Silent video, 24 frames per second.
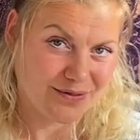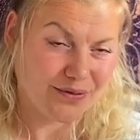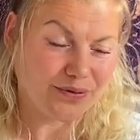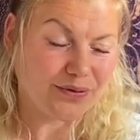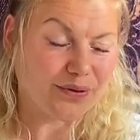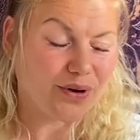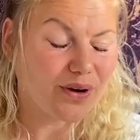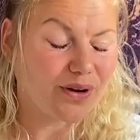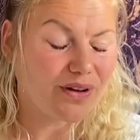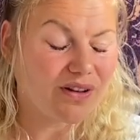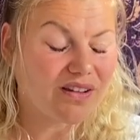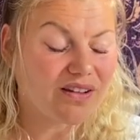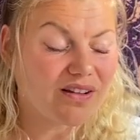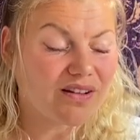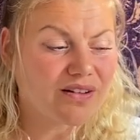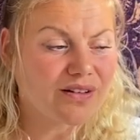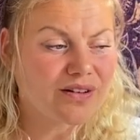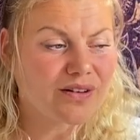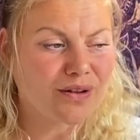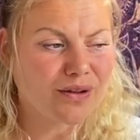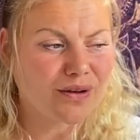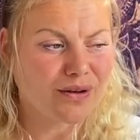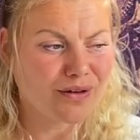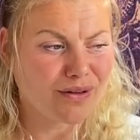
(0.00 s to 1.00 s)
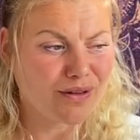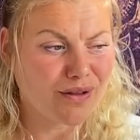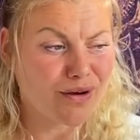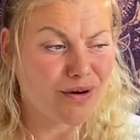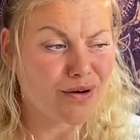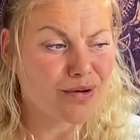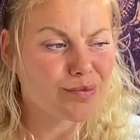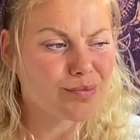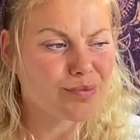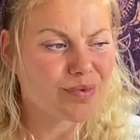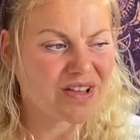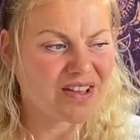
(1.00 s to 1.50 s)
For a long, long,
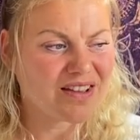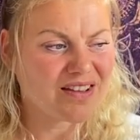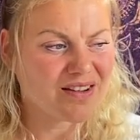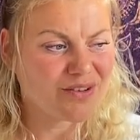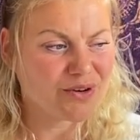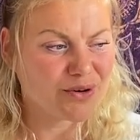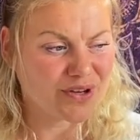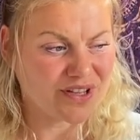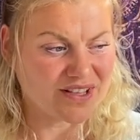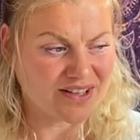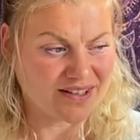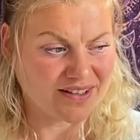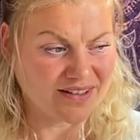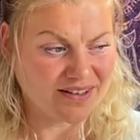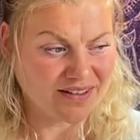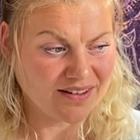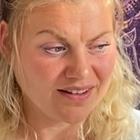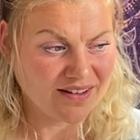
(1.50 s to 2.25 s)
long period,